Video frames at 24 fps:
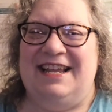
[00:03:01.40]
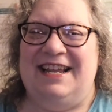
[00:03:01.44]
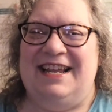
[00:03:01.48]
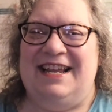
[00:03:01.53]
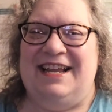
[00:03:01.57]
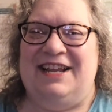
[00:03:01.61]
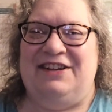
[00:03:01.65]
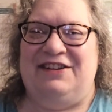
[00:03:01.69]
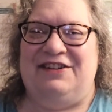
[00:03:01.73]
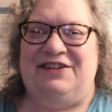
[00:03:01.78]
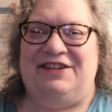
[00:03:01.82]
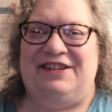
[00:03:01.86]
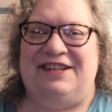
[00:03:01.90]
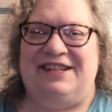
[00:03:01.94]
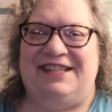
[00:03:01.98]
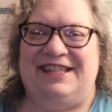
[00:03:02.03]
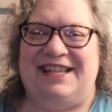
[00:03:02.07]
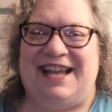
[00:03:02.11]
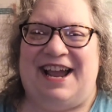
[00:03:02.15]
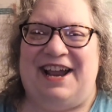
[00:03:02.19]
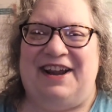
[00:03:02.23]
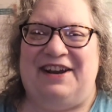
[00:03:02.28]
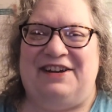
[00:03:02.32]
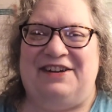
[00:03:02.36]
and your
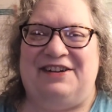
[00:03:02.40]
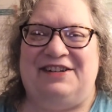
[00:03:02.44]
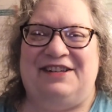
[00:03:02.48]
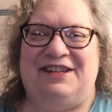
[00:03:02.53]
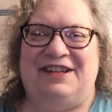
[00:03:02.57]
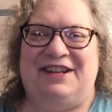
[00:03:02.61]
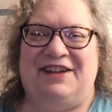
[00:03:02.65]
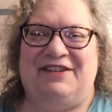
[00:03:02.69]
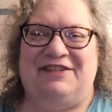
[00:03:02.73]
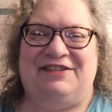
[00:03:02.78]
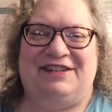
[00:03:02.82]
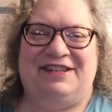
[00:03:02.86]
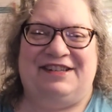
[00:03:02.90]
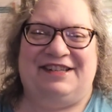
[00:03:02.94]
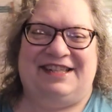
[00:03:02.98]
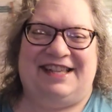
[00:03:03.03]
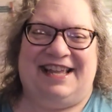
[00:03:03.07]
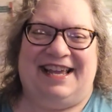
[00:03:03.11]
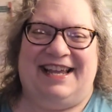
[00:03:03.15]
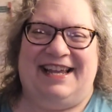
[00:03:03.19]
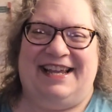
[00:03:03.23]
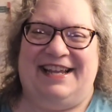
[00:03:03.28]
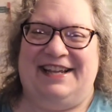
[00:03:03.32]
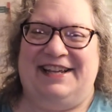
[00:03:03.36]
desires. And I was just
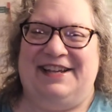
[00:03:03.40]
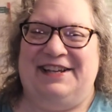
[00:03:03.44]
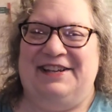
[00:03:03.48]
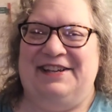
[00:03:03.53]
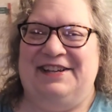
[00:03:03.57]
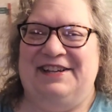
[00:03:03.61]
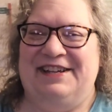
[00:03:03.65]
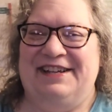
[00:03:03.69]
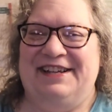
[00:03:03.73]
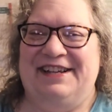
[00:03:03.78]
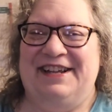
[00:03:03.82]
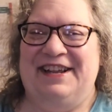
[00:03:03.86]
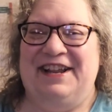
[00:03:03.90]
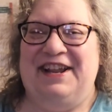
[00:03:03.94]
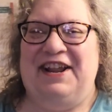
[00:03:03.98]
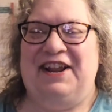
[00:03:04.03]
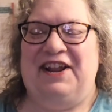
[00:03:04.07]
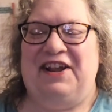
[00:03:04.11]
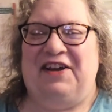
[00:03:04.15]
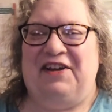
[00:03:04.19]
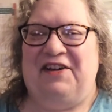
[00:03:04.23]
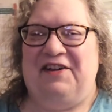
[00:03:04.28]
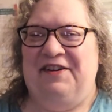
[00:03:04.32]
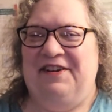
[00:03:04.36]
like, you
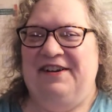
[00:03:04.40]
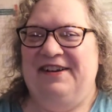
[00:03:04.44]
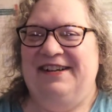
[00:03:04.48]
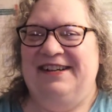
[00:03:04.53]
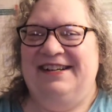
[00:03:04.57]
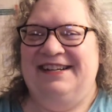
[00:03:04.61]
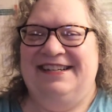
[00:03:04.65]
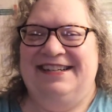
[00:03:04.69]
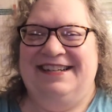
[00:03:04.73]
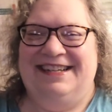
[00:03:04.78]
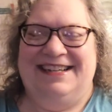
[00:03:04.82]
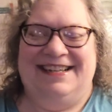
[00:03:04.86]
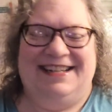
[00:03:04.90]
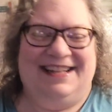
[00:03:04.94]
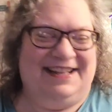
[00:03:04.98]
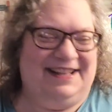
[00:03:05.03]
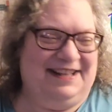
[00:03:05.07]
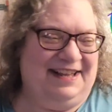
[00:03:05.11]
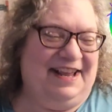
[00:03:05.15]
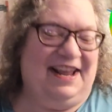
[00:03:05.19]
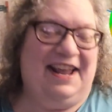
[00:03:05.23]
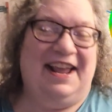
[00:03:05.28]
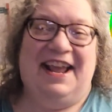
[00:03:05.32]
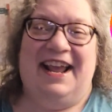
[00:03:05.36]
know,
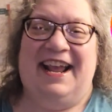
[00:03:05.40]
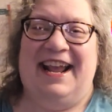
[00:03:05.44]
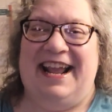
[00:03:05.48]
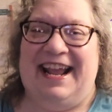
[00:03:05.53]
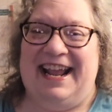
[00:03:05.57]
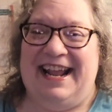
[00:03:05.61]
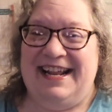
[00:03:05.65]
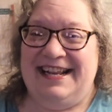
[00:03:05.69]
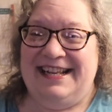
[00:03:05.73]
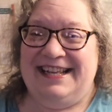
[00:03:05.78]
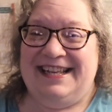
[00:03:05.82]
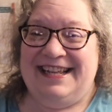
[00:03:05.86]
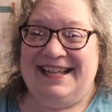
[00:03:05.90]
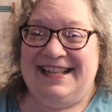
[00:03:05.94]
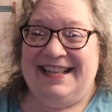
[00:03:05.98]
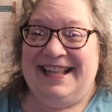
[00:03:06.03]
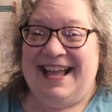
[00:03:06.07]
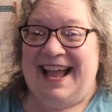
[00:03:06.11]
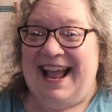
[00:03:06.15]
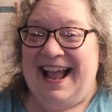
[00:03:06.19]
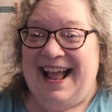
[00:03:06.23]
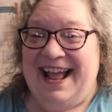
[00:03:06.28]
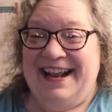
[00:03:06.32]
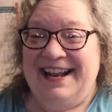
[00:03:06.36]
he did
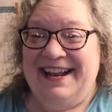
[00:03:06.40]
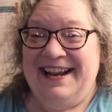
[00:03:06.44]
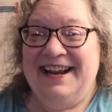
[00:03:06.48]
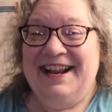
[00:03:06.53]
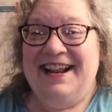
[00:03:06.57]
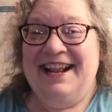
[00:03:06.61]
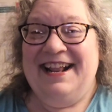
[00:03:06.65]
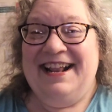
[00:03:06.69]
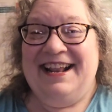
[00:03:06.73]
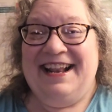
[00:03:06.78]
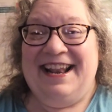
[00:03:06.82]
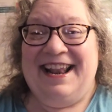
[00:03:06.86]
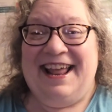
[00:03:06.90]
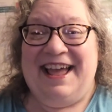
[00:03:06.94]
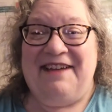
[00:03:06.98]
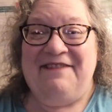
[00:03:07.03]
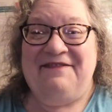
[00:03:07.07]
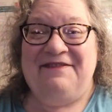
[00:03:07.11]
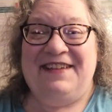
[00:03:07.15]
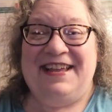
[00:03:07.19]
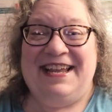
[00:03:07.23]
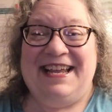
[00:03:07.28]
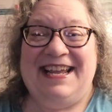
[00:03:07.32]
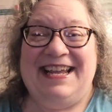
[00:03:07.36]
that, not
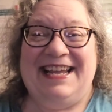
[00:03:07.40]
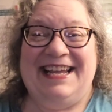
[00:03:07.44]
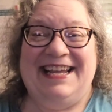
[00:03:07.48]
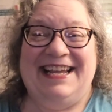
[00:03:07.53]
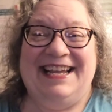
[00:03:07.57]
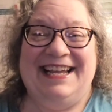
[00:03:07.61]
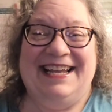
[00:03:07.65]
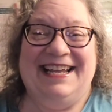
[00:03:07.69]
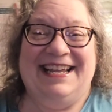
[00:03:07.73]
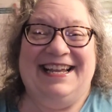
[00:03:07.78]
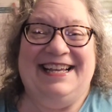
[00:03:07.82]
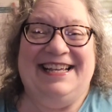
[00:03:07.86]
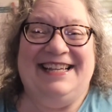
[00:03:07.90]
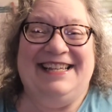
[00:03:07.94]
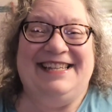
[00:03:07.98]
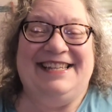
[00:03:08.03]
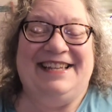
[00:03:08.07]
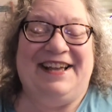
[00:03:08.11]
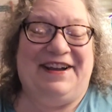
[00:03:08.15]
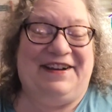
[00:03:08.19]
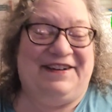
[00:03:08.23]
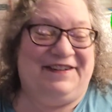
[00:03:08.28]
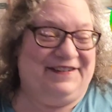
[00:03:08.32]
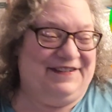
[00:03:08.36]
me.
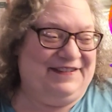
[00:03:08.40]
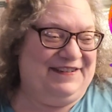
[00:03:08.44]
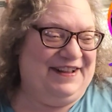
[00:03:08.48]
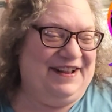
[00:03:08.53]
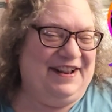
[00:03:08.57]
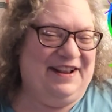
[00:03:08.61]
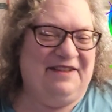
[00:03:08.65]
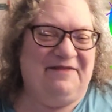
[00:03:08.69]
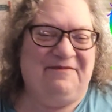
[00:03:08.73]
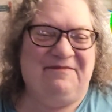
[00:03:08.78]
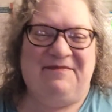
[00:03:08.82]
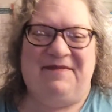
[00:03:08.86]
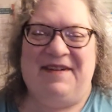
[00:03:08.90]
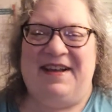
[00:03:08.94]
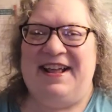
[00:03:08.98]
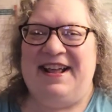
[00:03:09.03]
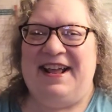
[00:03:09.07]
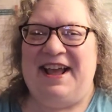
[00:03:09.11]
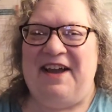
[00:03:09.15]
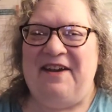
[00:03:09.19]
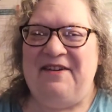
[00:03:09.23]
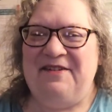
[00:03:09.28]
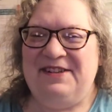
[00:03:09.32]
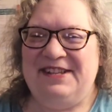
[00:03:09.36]
So, but
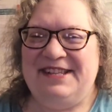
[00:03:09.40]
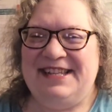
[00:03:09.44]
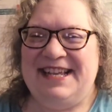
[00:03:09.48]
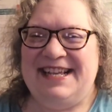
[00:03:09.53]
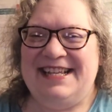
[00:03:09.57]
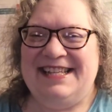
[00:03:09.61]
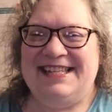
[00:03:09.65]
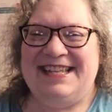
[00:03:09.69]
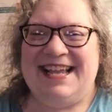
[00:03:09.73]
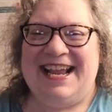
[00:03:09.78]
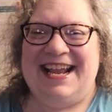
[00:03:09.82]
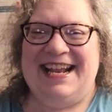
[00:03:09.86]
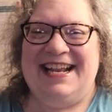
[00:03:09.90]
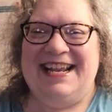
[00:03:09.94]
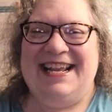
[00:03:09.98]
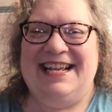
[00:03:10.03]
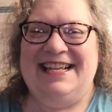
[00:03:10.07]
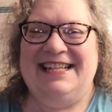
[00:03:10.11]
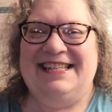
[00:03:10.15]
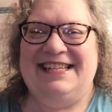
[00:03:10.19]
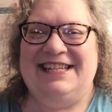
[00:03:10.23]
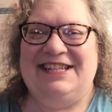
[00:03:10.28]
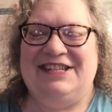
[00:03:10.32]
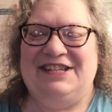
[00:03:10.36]
I was at
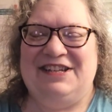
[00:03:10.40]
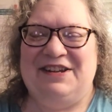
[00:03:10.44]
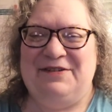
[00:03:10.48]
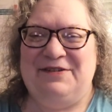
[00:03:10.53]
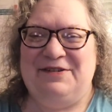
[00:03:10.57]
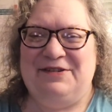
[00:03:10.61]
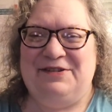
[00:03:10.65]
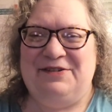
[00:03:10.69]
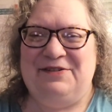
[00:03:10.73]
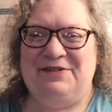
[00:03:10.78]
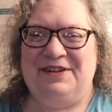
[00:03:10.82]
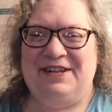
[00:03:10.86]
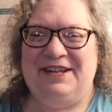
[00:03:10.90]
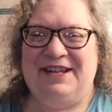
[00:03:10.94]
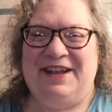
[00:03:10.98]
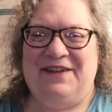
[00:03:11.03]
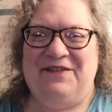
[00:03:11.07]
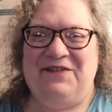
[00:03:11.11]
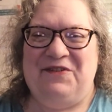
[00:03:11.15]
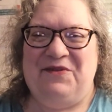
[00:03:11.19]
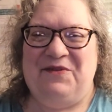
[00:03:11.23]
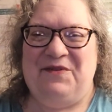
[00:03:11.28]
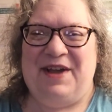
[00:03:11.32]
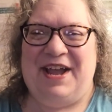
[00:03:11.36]
Sandi's and she was doing a
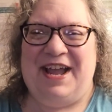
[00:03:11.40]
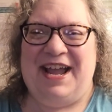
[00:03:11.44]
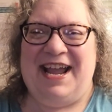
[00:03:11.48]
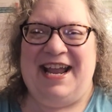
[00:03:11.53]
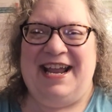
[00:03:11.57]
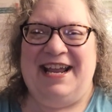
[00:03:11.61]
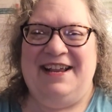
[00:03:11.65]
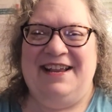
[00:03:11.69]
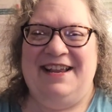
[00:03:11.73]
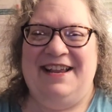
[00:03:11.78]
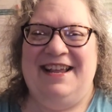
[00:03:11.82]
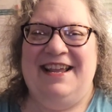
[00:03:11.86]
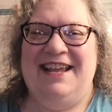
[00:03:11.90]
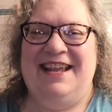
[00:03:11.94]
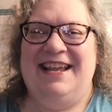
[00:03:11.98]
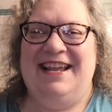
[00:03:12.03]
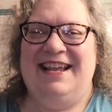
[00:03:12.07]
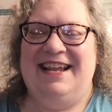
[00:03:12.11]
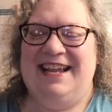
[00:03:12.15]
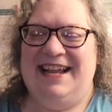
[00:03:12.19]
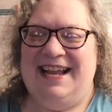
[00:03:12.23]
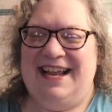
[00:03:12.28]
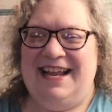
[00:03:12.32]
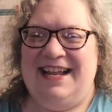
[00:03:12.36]
giveaway.
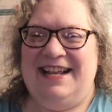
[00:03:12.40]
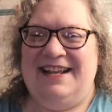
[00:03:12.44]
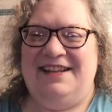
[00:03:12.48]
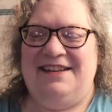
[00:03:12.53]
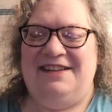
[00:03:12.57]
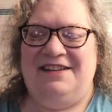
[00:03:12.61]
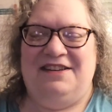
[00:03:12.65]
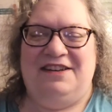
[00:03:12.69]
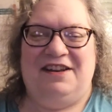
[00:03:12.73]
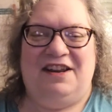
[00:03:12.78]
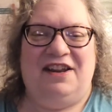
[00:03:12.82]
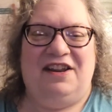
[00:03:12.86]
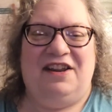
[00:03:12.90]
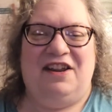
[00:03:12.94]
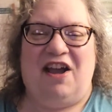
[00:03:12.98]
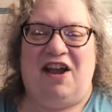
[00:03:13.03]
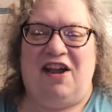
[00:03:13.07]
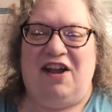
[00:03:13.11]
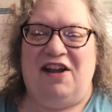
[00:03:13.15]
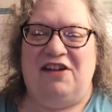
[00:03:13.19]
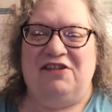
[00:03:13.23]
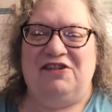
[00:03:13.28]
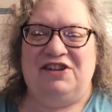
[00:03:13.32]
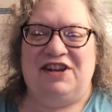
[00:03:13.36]
And
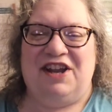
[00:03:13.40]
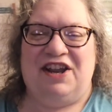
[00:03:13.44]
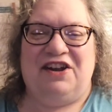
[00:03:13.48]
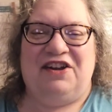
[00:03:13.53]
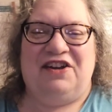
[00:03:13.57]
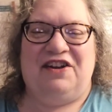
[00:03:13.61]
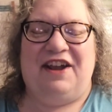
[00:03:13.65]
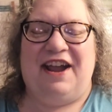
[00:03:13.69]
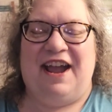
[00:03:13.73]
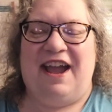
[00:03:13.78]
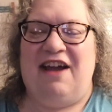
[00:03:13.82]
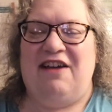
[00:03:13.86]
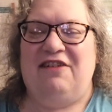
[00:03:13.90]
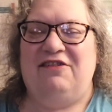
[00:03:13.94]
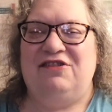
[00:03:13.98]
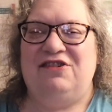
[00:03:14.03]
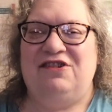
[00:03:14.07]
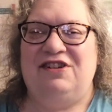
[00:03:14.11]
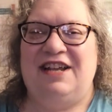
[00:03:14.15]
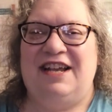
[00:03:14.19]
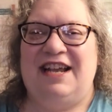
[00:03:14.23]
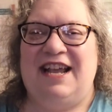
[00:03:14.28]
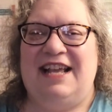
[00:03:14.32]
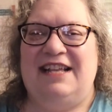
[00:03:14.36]
y'all go check her out.
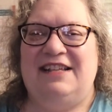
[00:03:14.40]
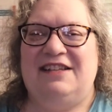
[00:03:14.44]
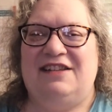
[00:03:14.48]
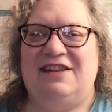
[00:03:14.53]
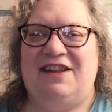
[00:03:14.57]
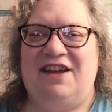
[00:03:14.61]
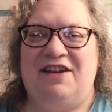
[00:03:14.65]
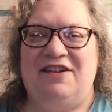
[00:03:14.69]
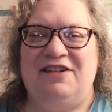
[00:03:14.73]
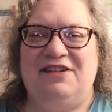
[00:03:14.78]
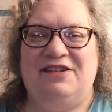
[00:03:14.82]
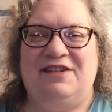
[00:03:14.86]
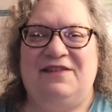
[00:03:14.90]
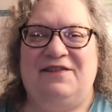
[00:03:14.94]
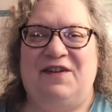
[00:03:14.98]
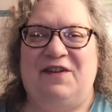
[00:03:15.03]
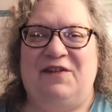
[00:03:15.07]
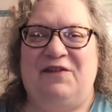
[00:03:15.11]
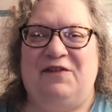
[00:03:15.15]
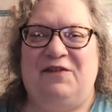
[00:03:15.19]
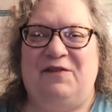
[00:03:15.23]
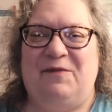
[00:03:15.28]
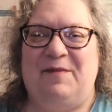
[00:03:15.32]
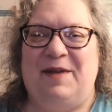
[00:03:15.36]
She has loads of
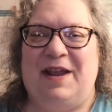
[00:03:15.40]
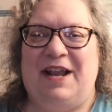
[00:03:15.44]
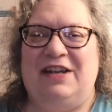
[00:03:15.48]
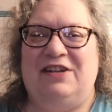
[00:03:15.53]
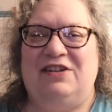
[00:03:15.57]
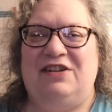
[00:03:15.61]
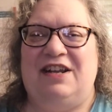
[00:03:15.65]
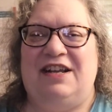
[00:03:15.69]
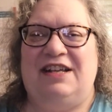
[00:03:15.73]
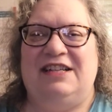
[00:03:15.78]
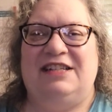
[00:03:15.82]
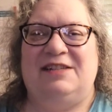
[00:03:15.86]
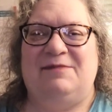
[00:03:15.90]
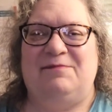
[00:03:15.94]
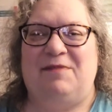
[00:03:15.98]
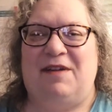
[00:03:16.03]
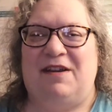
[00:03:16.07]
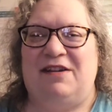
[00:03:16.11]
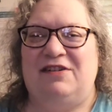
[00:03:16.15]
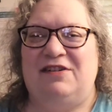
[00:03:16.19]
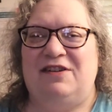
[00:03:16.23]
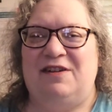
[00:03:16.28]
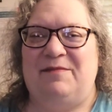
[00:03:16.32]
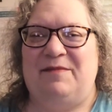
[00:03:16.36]
information,
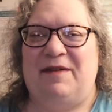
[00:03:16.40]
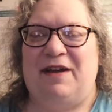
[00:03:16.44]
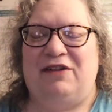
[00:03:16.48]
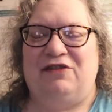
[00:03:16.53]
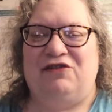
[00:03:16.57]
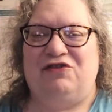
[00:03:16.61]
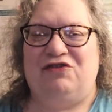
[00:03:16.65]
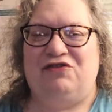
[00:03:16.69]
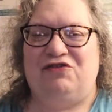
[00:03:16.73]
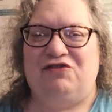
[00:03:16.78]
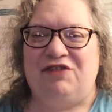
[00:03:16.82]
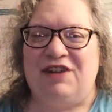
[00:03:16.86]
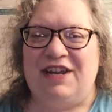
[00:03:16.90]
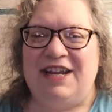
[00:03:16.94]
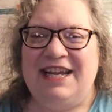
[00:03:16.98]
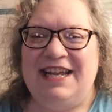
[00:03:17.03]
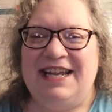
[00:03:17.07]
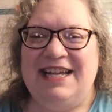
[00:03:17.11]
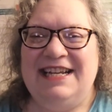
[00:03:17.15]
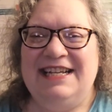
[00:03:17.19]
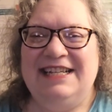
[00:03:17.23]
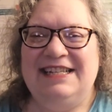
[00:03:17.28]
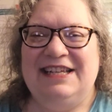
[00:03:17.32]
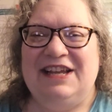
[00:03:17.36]
especially about
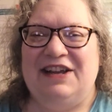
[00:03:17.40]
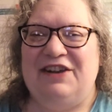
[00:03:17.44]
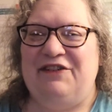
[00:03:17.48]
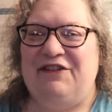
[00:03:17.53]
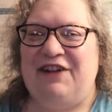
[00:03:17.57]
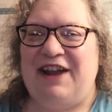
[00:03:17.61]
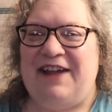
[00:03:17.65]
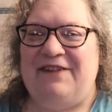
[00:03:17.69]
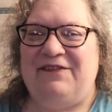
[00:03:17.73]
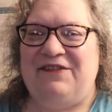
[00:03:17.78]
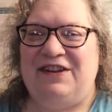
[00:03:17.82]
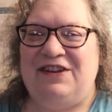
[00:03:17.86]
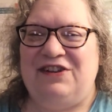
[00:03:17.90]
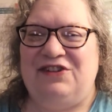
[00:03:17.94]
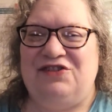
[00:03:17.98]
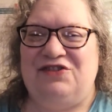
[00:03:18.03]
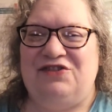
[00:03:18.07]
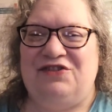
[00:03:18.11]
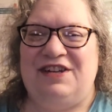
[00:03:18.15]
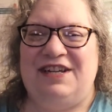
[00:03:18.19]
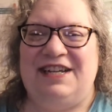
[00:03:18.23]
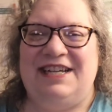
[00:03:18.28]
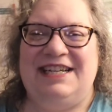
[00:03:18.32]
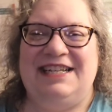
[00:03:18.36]
trees and grafting
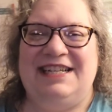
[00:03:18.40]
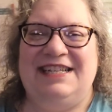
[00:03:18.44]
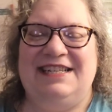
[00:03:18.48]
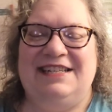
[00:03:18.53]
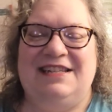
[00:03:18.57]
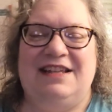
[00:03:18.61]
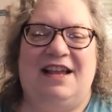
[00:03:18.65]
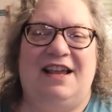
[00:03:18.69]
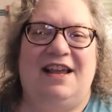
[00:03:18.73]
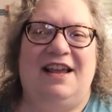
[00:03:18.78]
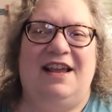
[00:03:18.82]
trees